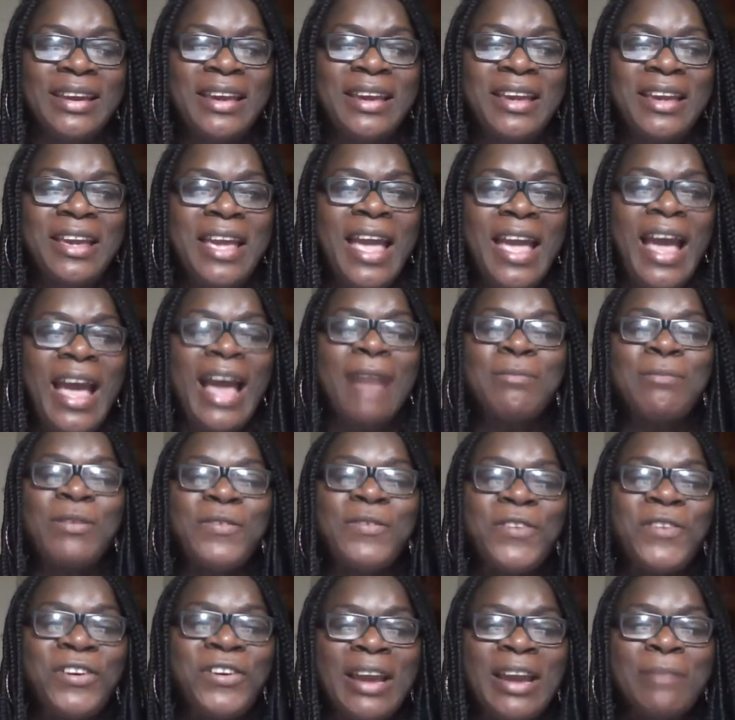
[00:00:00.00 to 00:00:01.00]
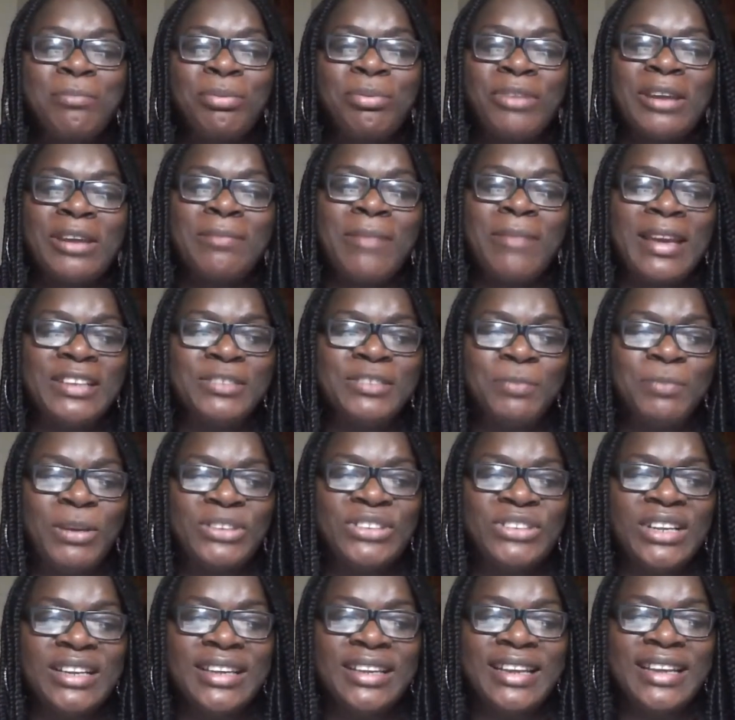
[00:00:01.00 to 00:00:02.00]
And before I bring my special
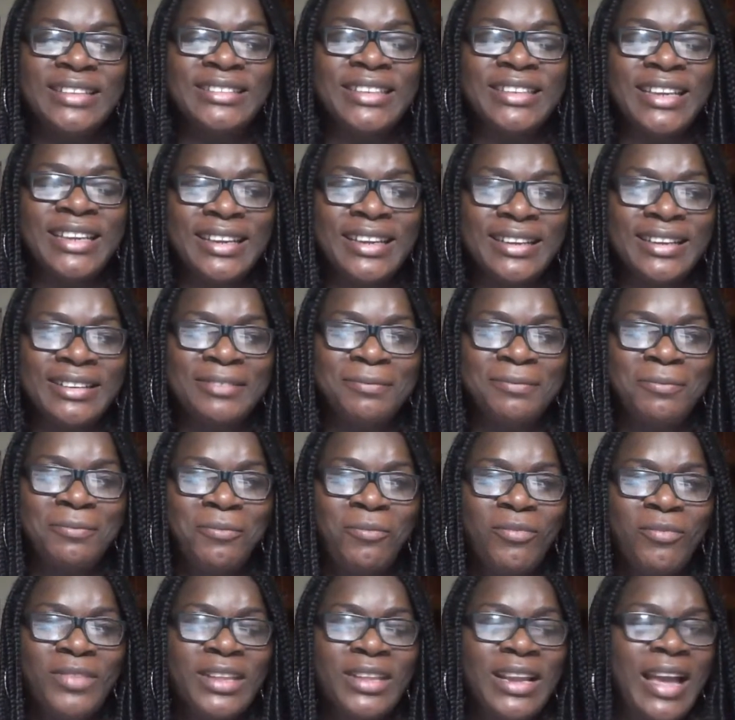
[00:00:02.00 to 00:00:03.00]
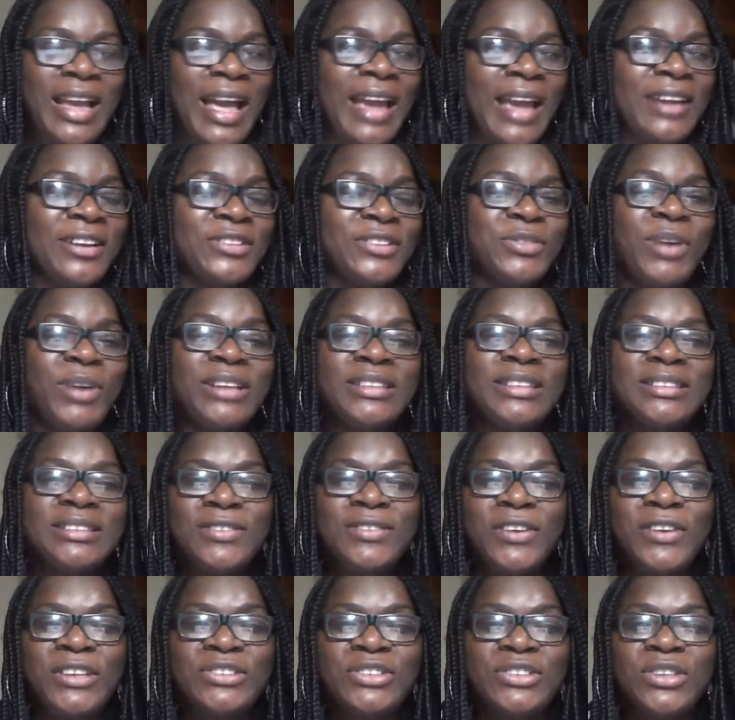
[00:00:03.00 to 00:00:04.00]
guest in, I just wanted us
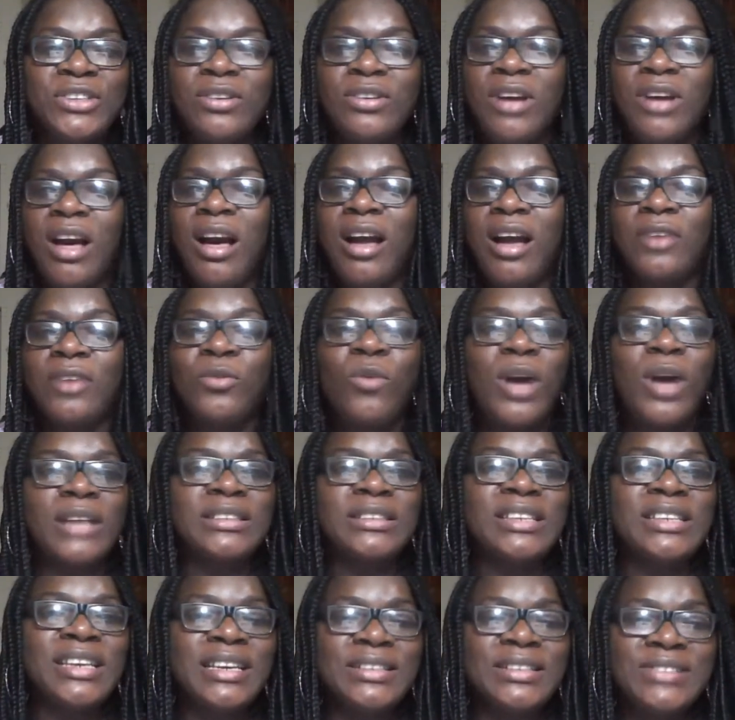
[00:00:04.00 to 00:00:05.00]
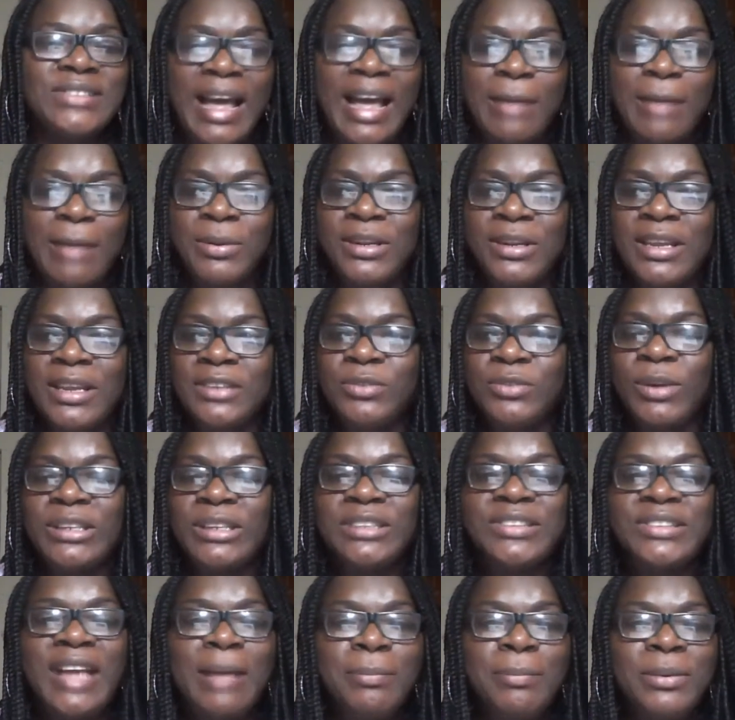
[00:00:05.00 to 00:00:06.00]
to look on what is happiness. What is
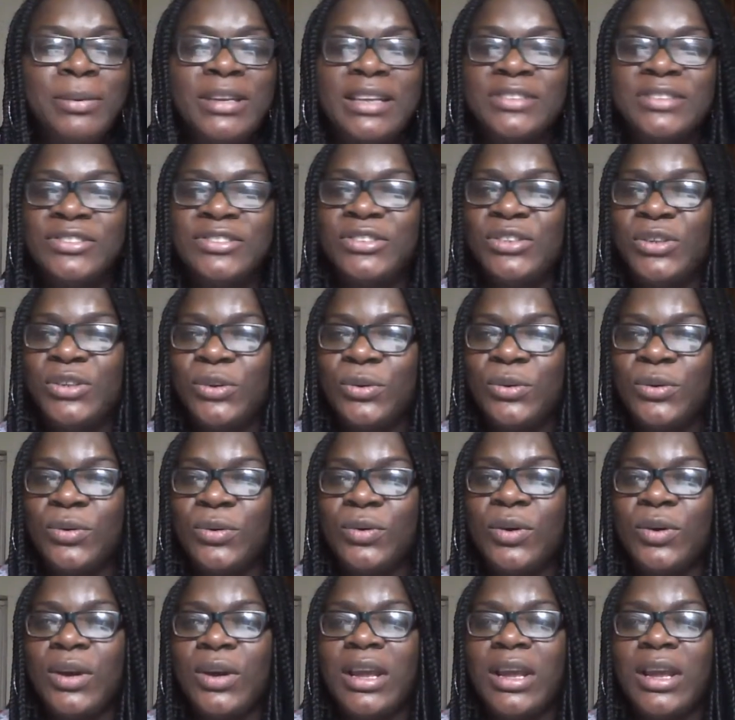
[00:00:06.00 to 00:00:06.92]
happiness to you?